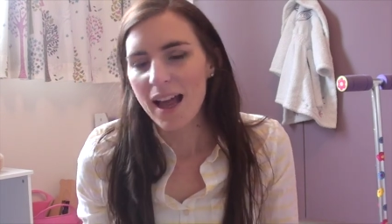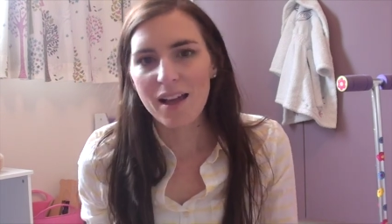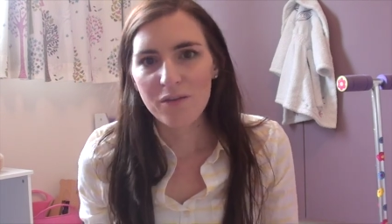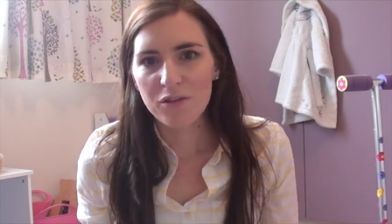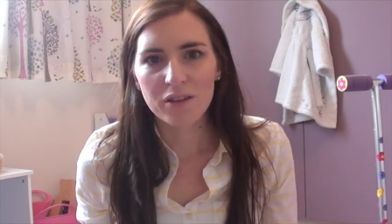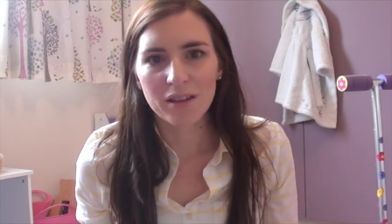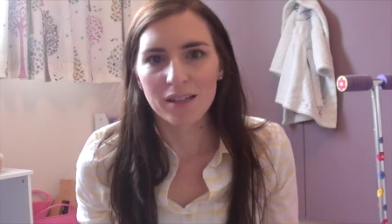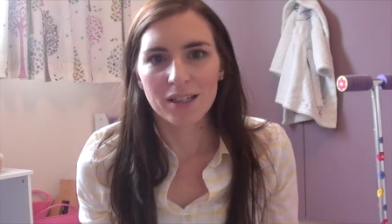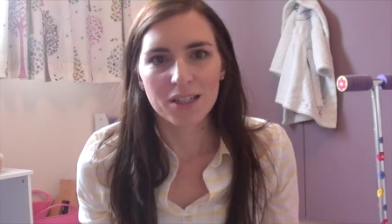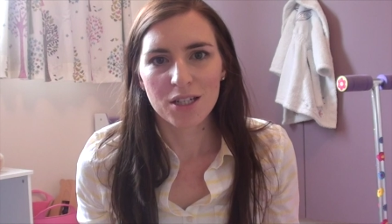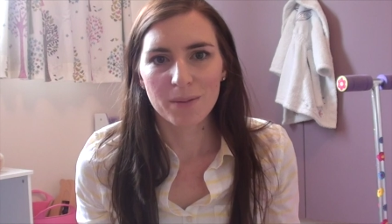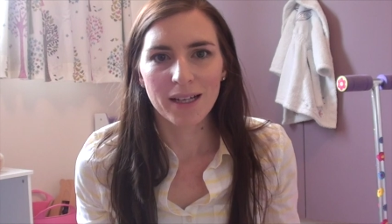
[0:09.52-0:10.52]
everything
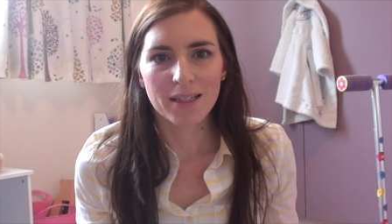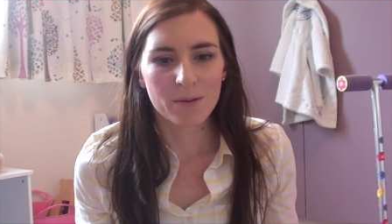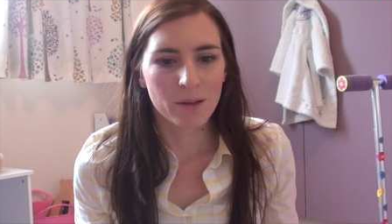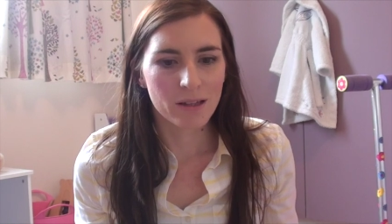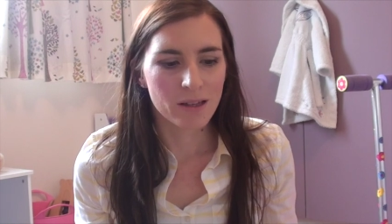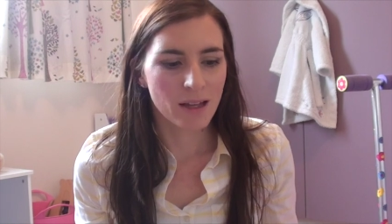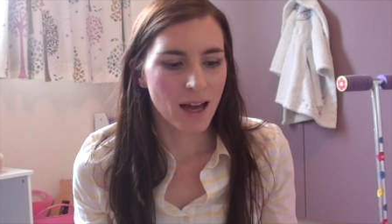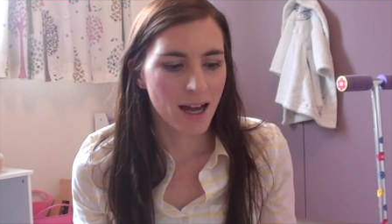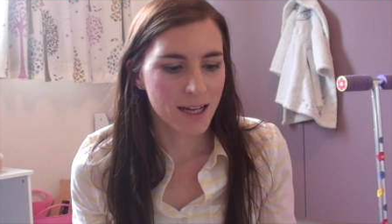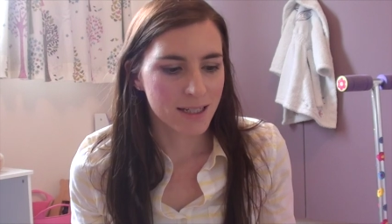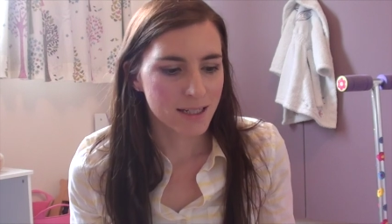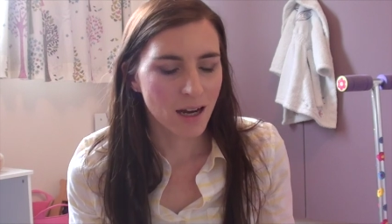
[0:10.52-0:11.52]
that she plays with
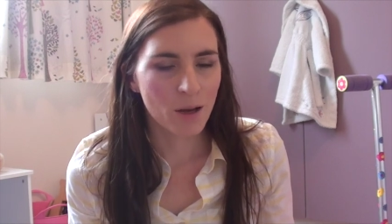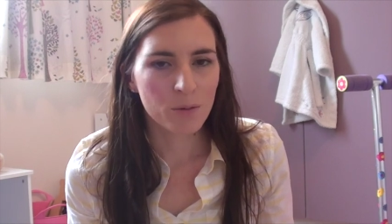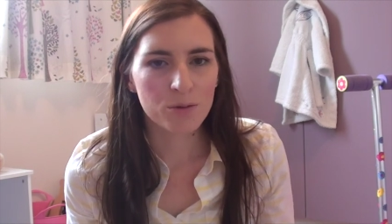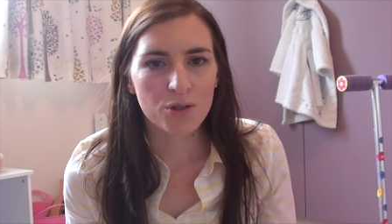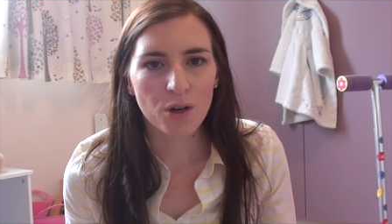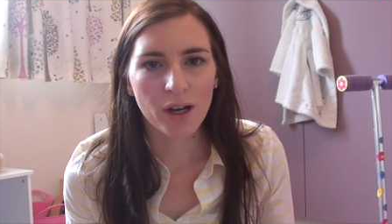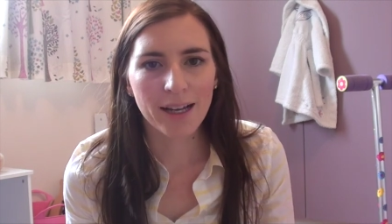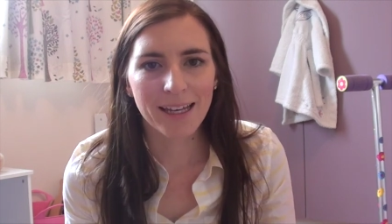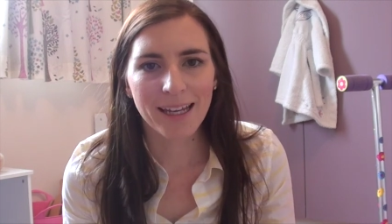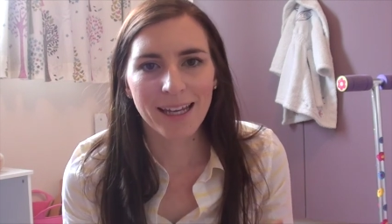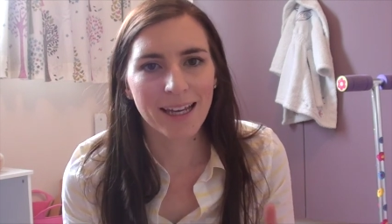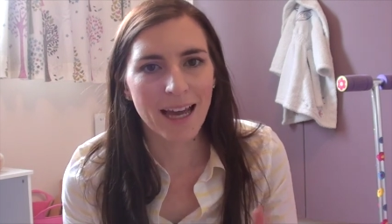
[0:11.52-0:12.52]
and I will try
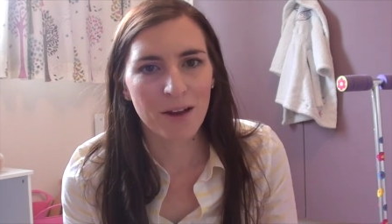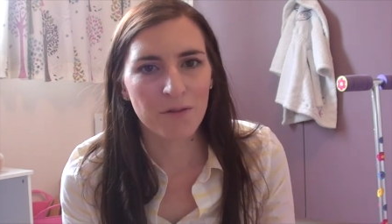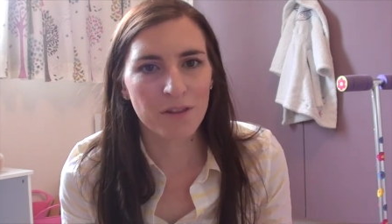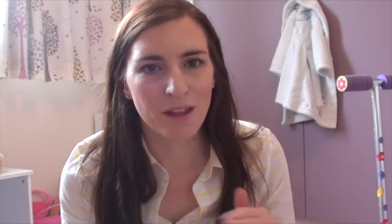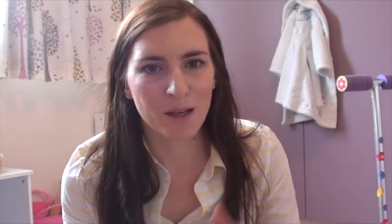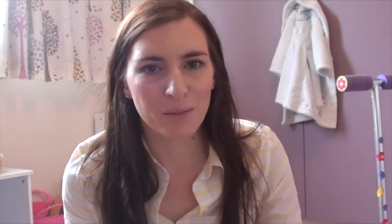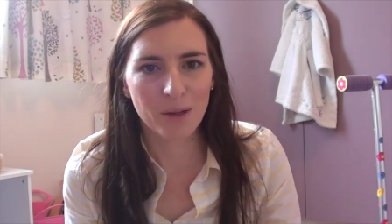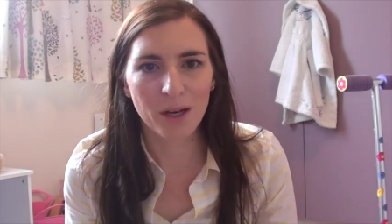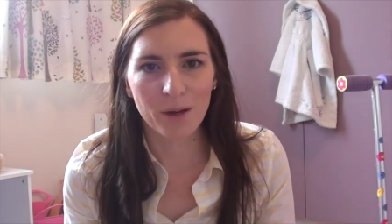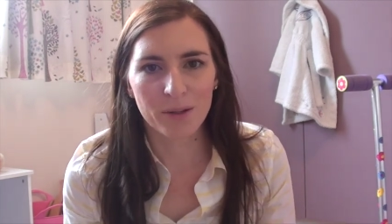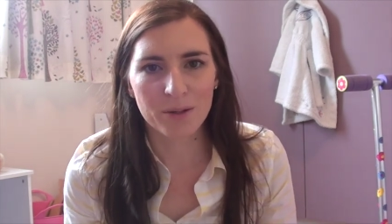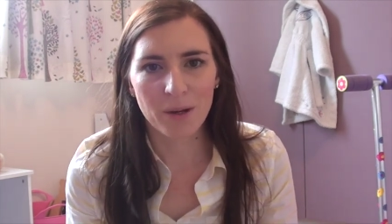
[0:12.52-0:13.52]
and link everything
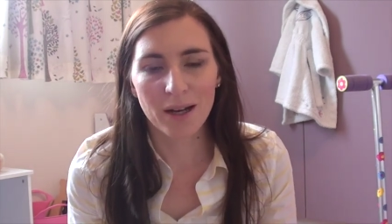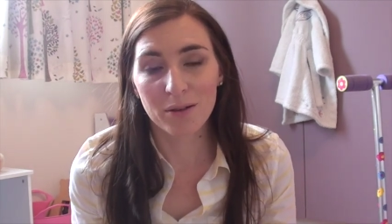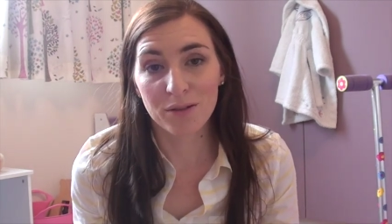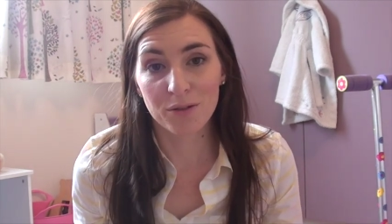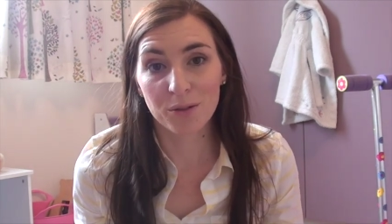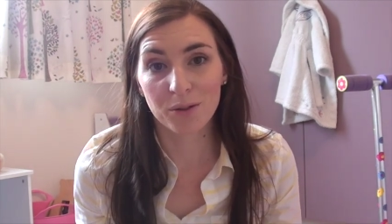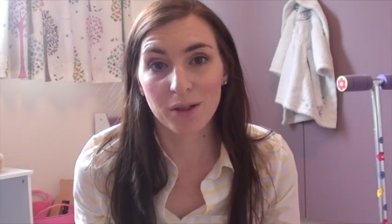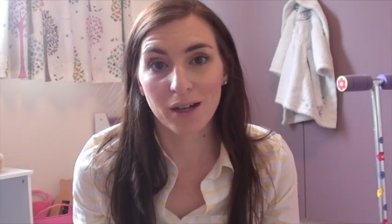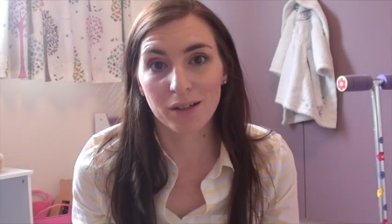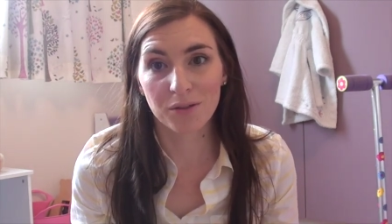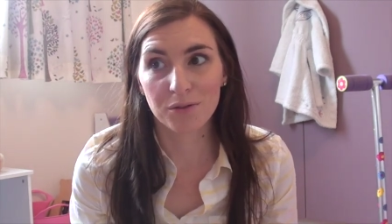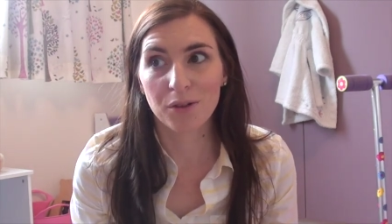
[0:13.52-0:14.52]
below as well if you're
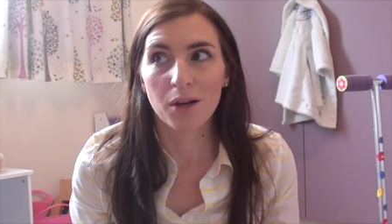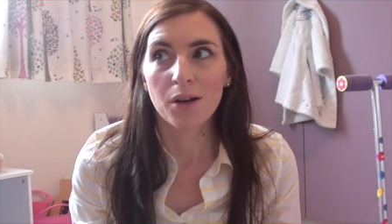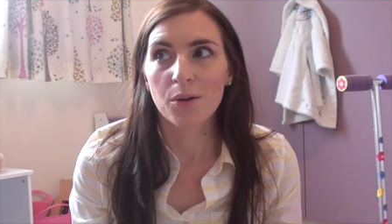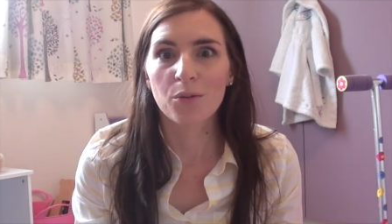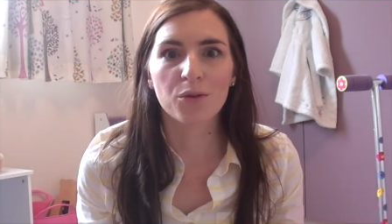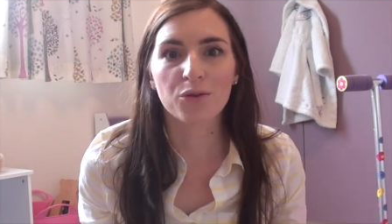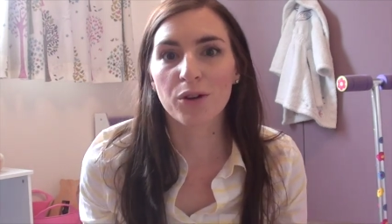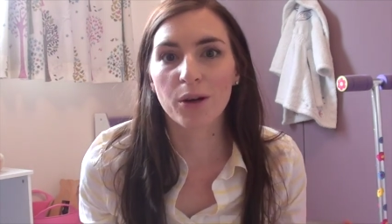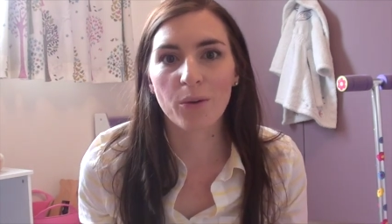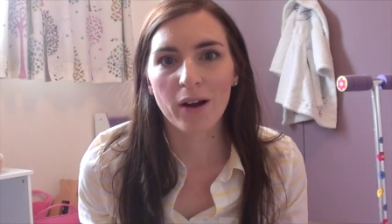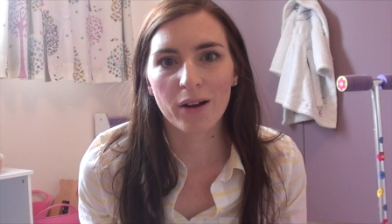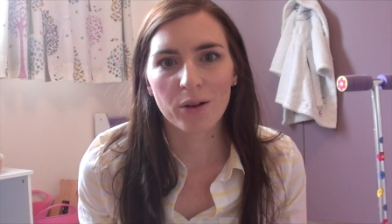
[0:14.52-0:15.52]
kind of wondering
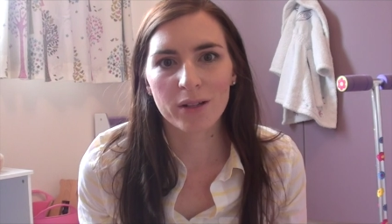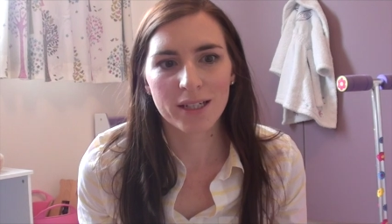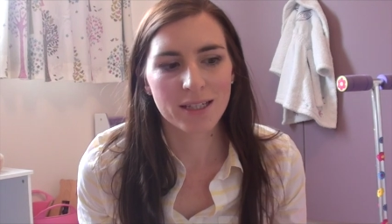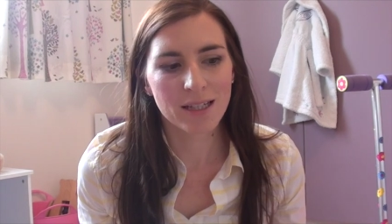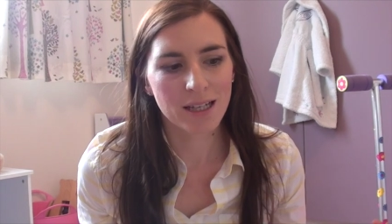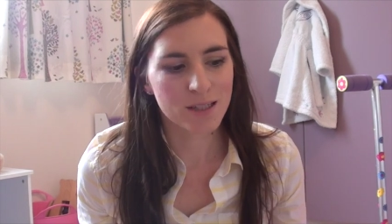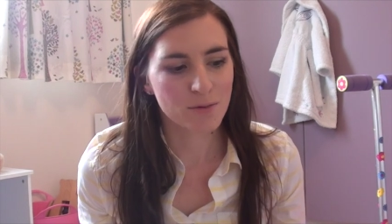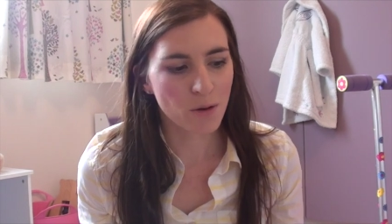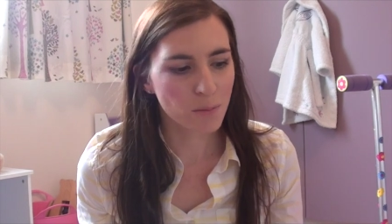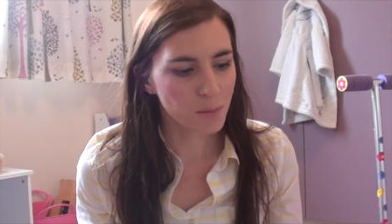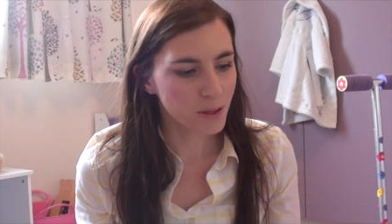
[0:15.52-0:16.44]
where I got these things from.